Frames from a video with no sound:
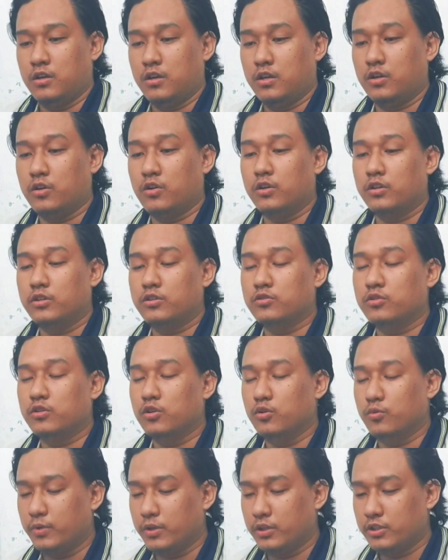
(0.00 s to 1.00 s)
According to
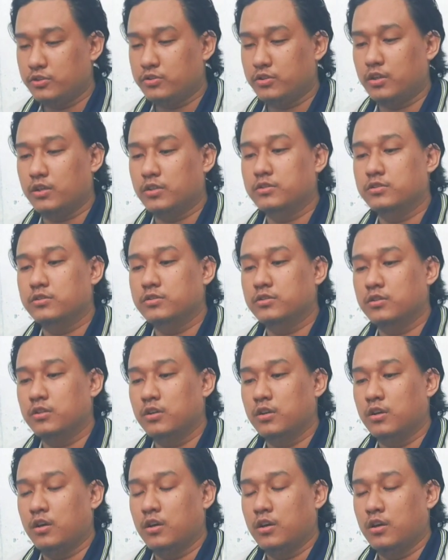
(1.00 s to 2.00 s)
the Upanishads,
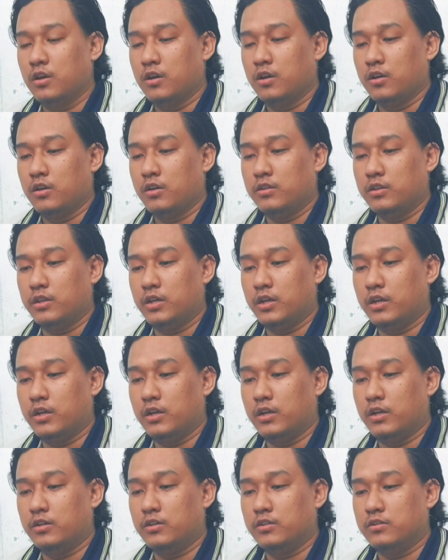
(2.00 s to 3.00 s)
there
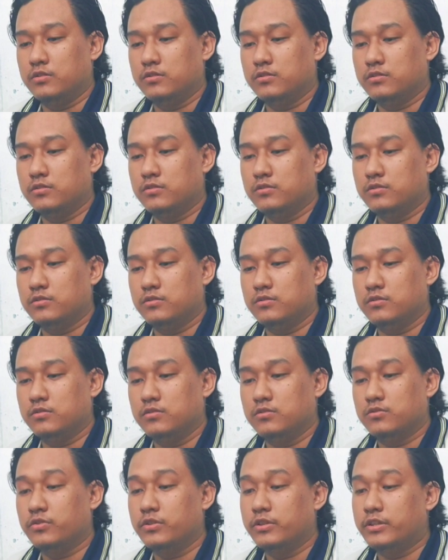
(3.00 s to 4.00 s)
are
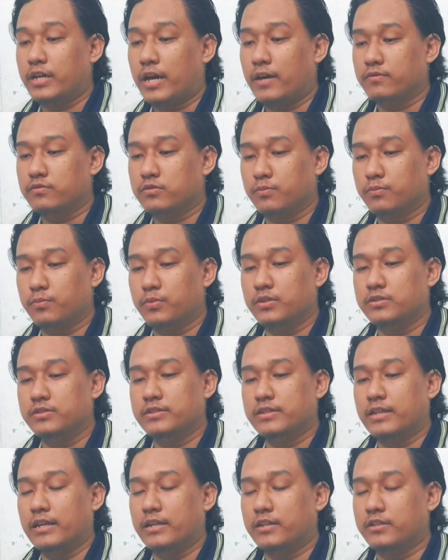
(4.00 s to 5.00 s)
three types of
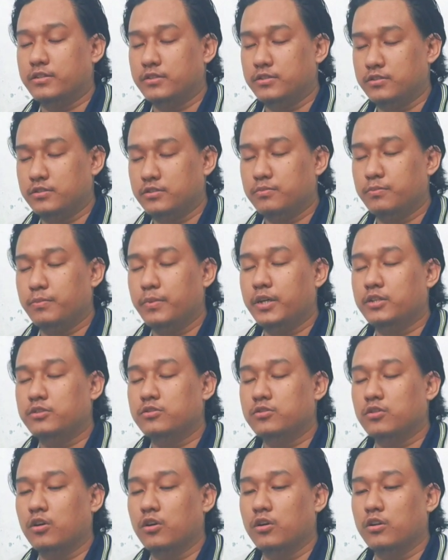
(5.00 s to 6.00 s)
personalities
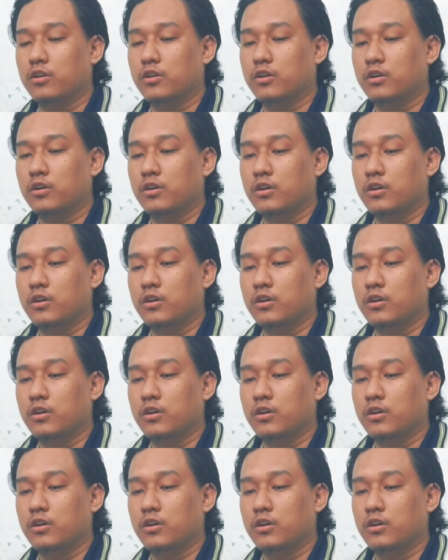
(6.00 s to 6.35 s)
based on